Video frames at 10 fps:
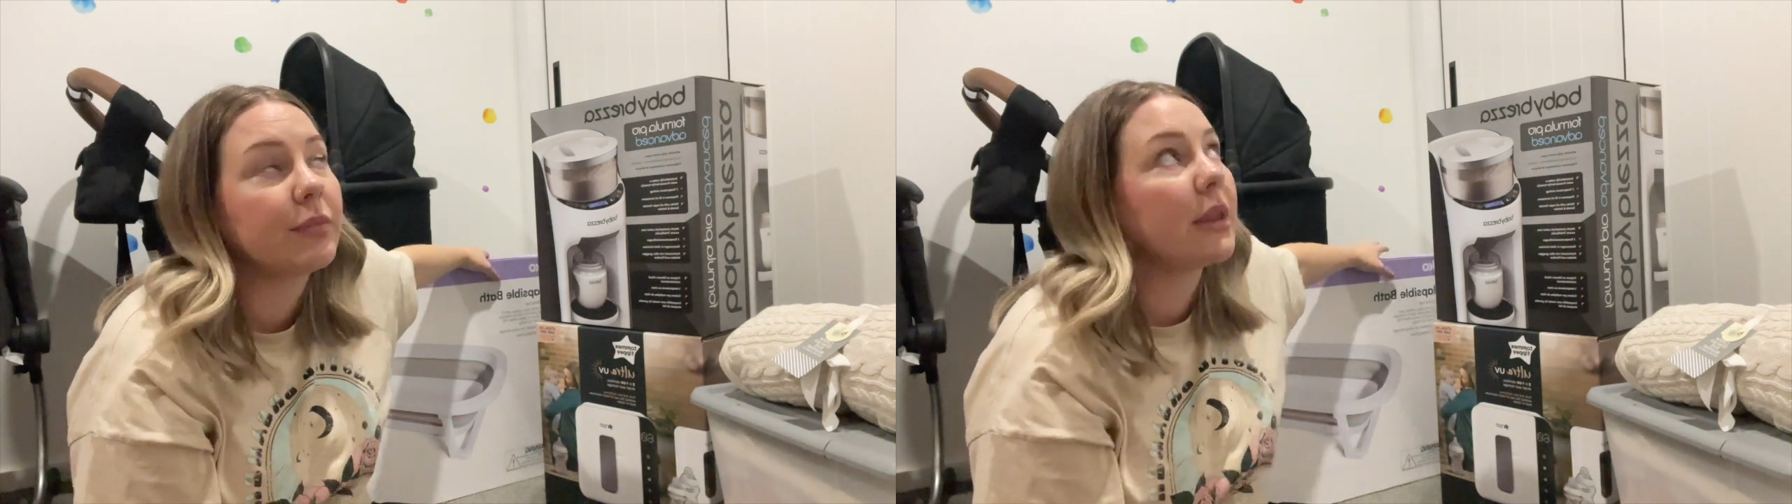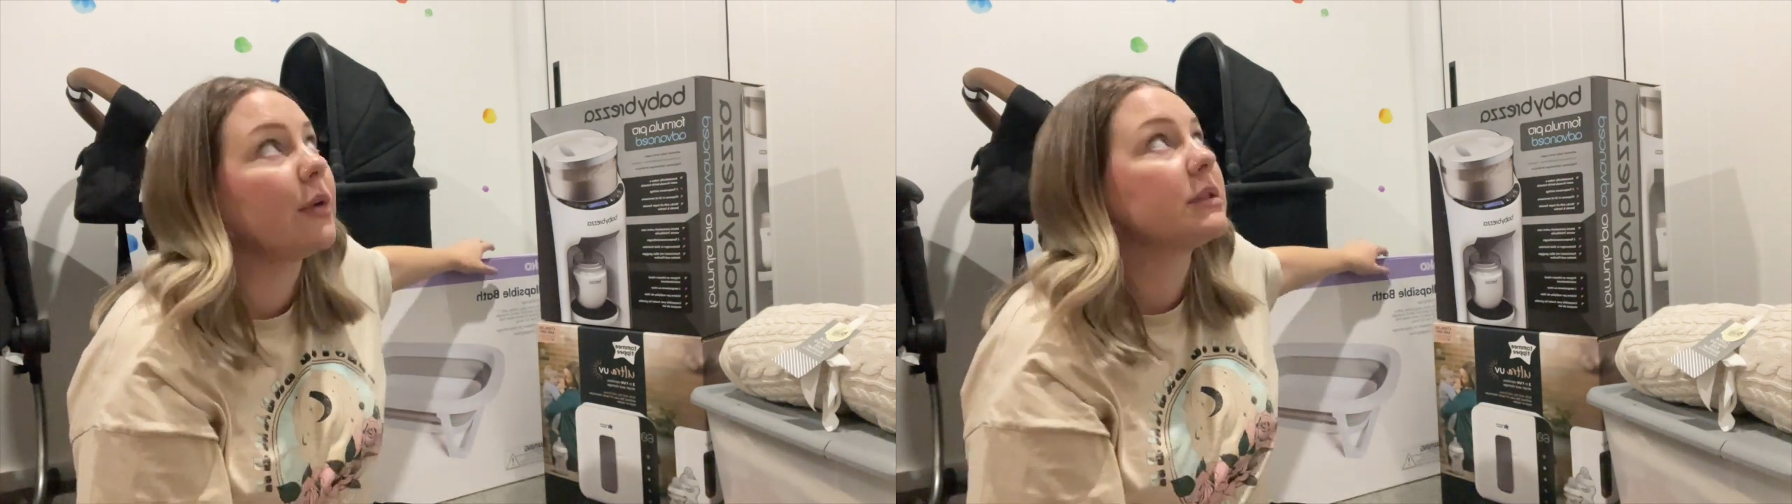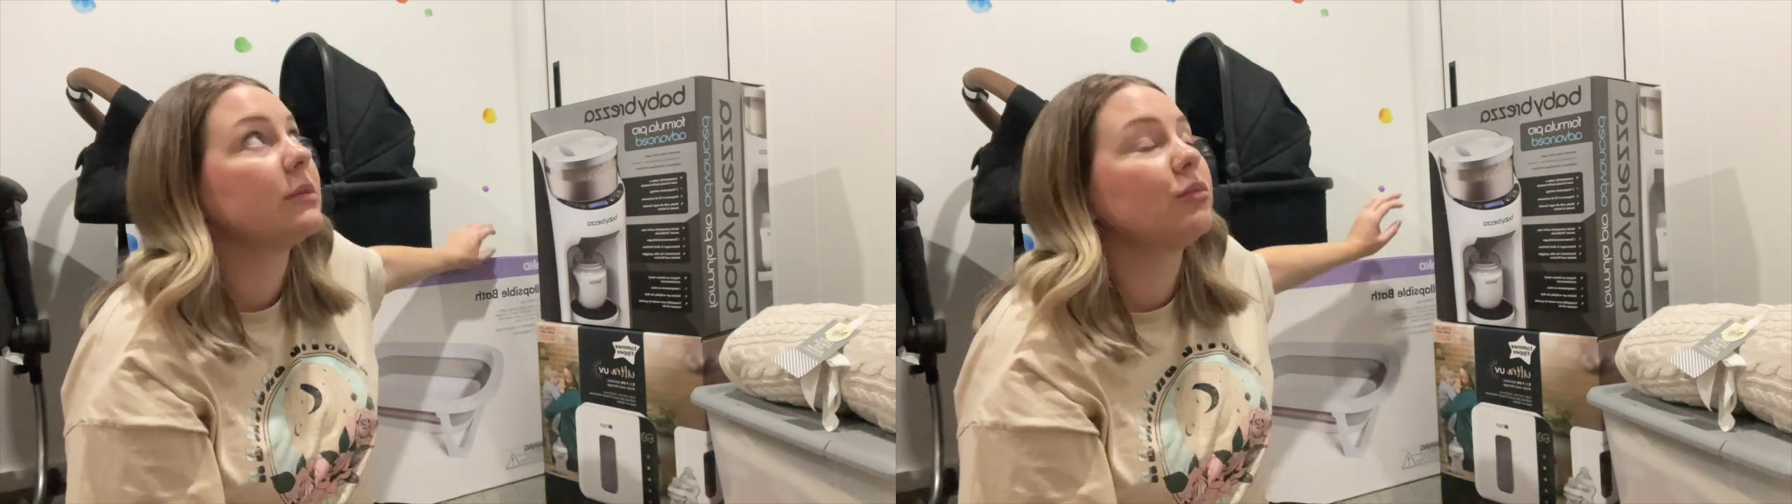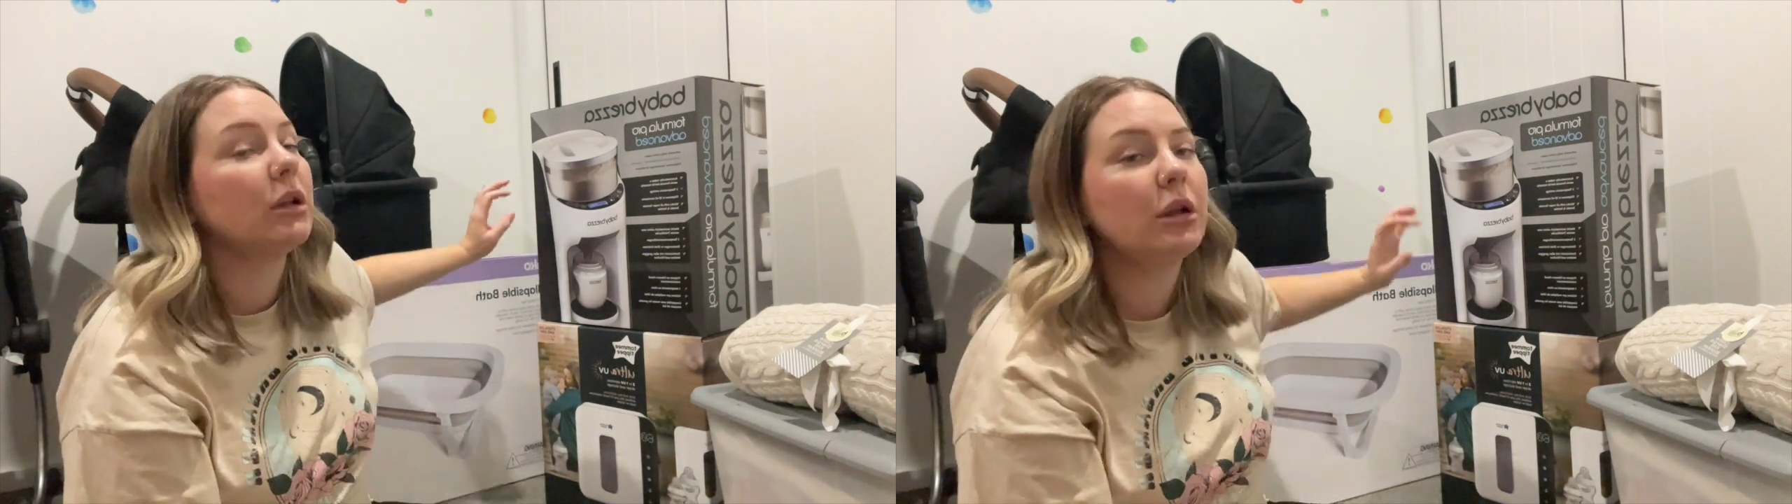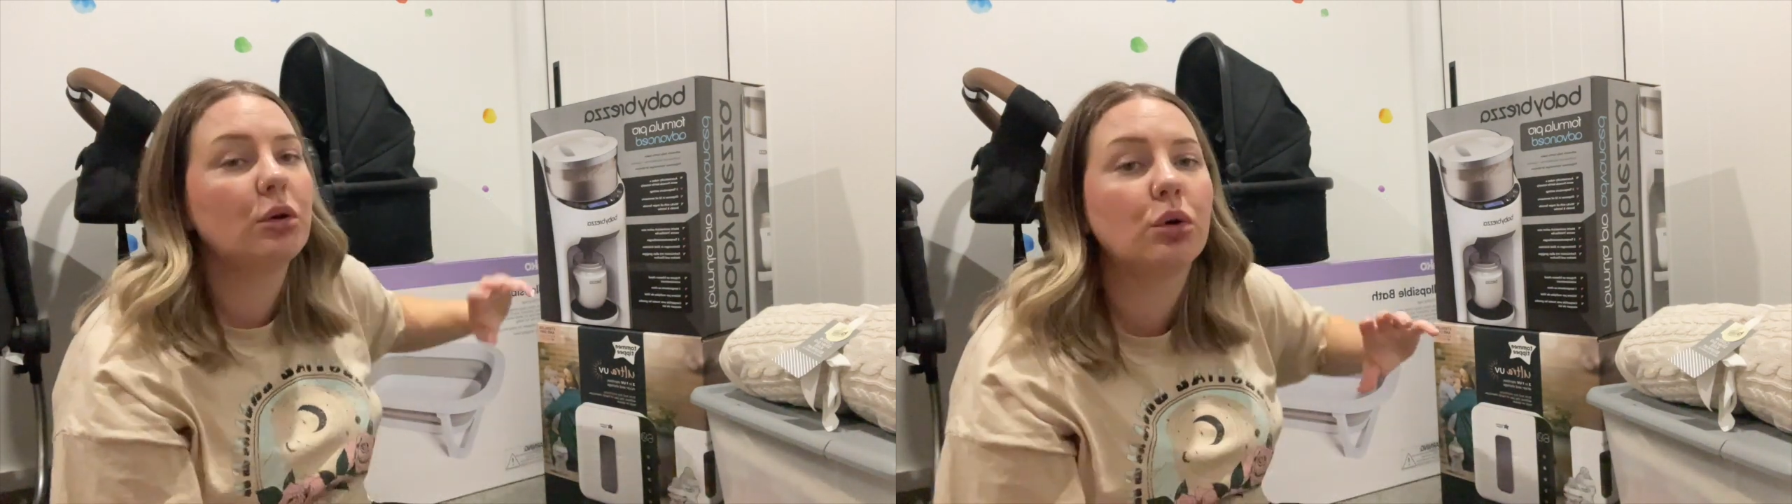there were some
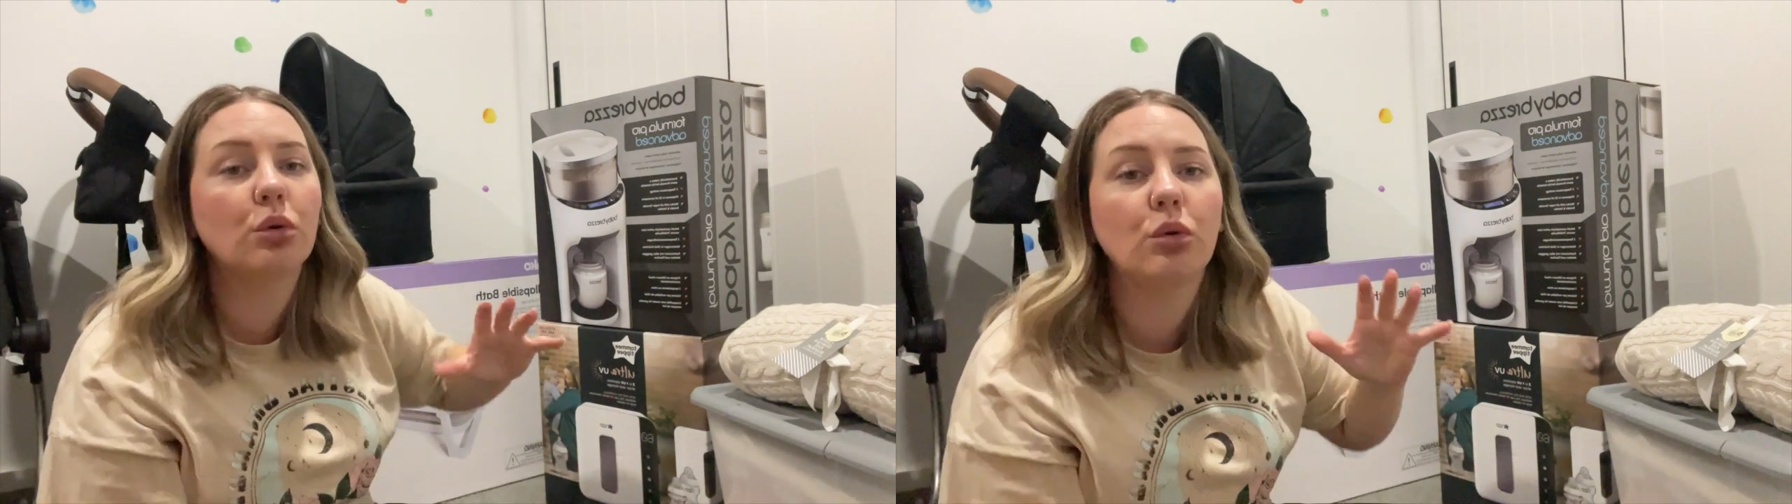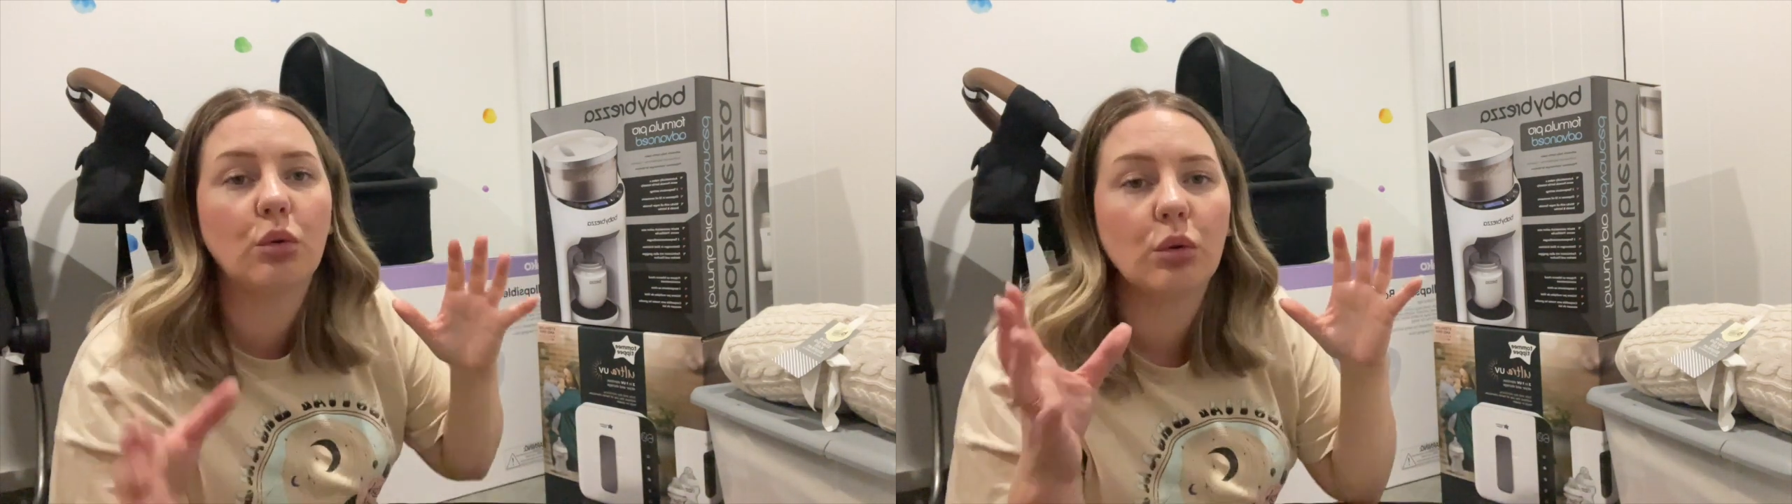really cool,